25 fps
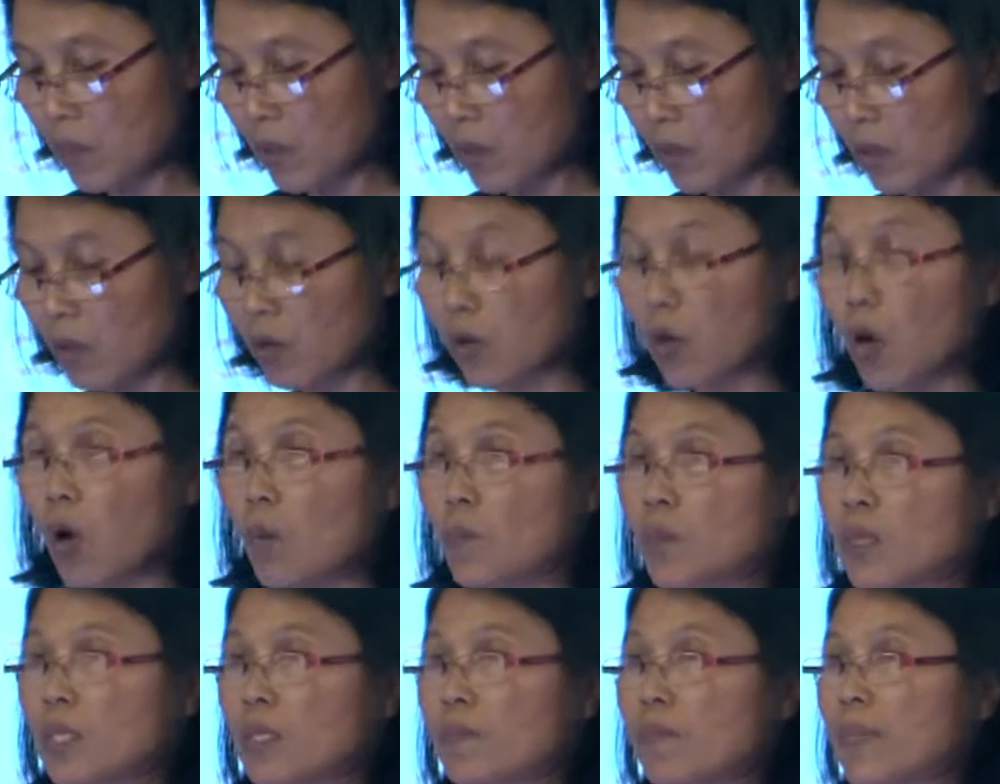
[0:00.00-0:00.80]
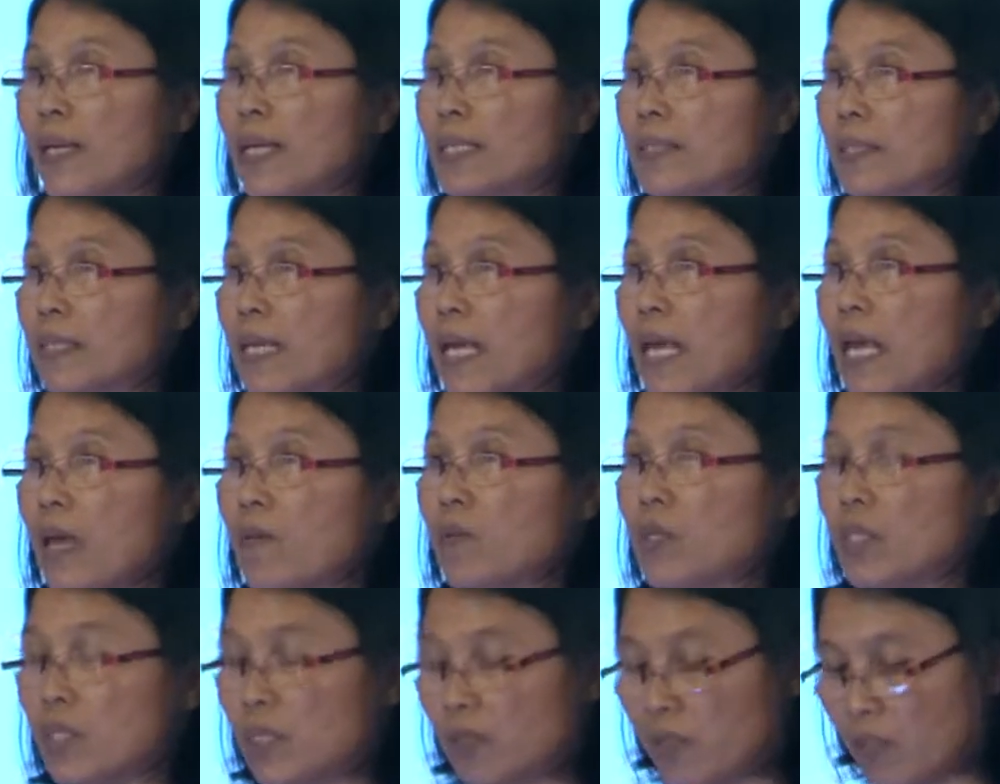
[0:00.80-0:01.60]
or community-based care,
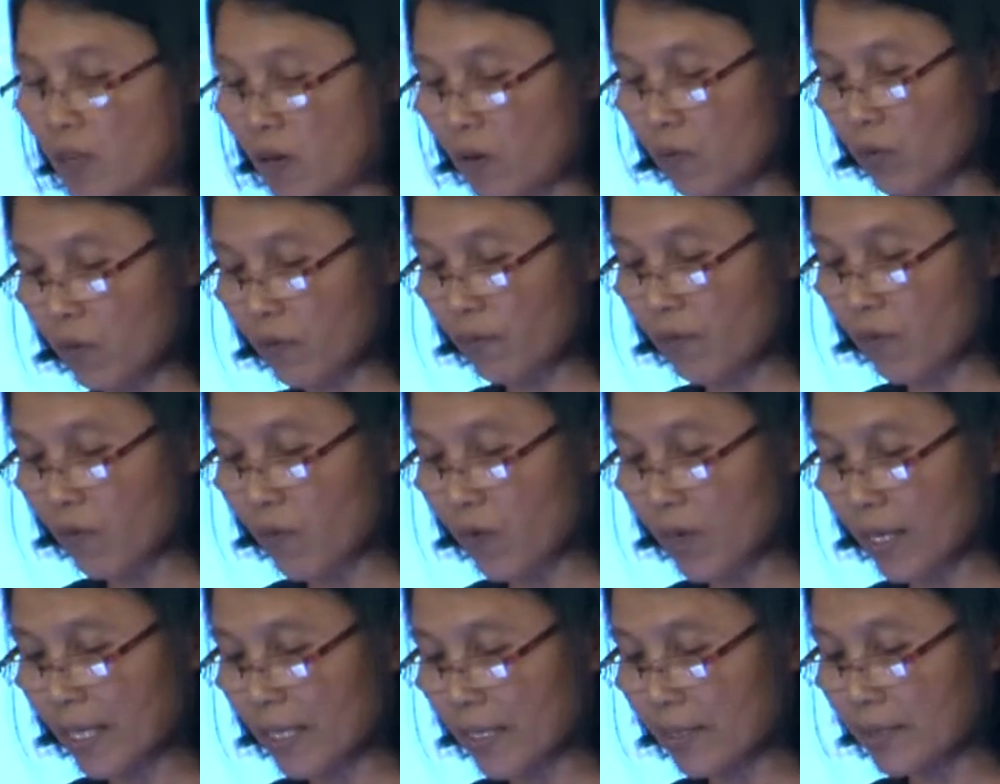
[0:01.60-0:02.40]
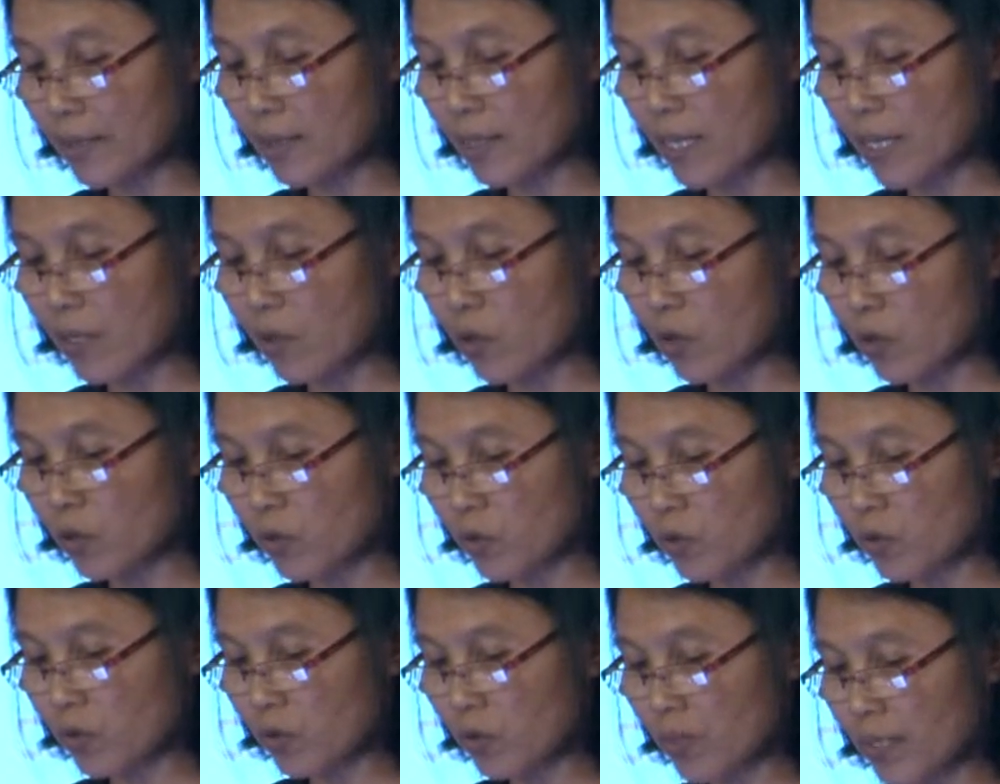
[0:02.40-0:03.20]
which is our focus, and
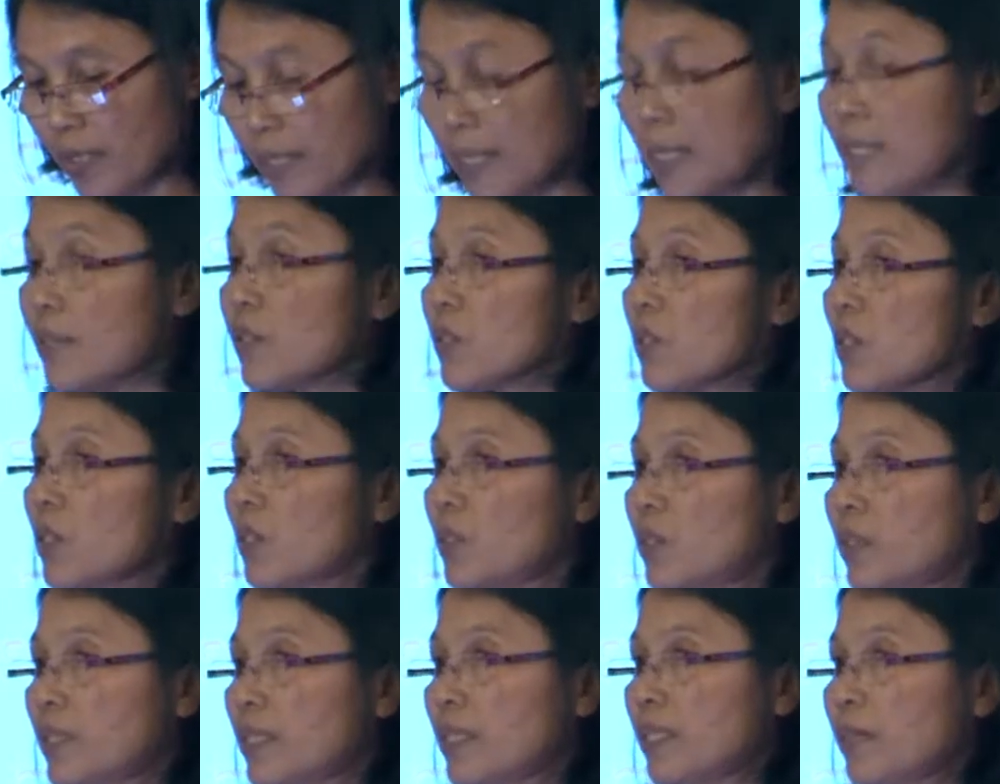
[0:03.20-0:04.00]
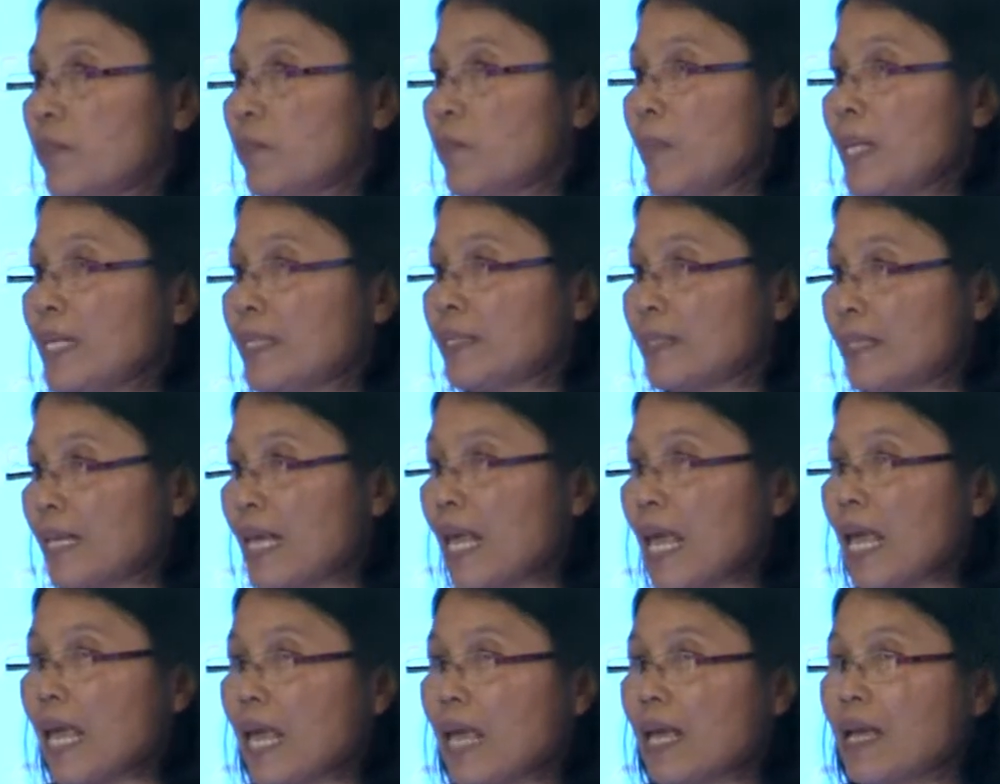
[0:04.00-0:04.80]
also the institutional-based
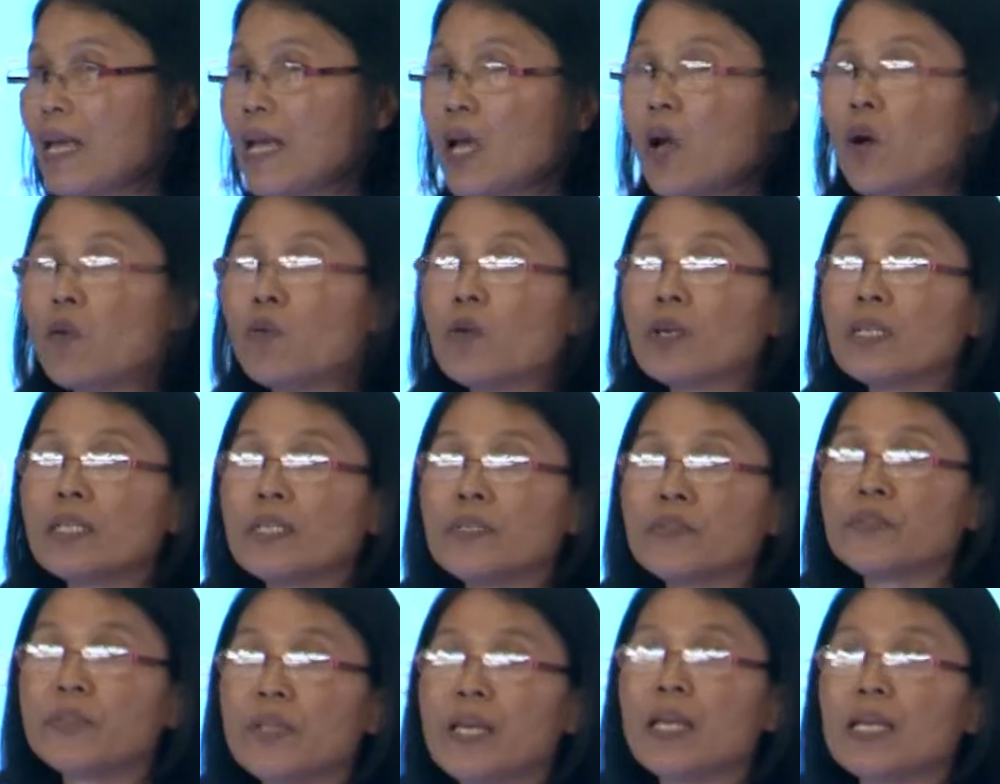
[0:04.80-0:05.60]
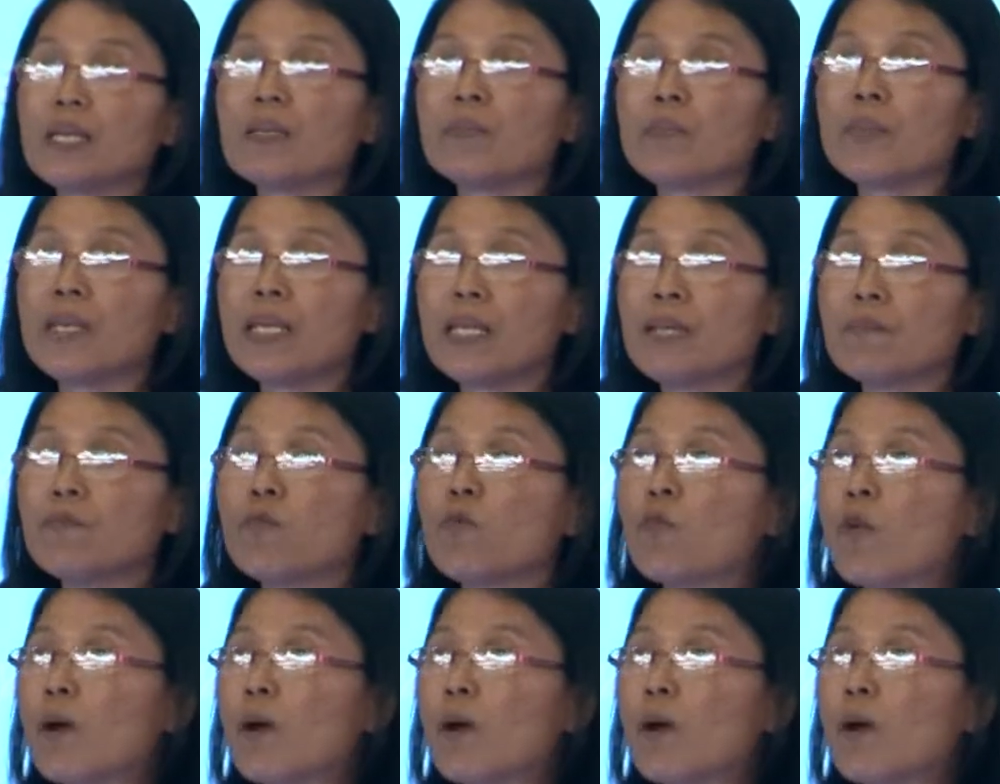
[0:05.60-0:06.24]
care. What it really means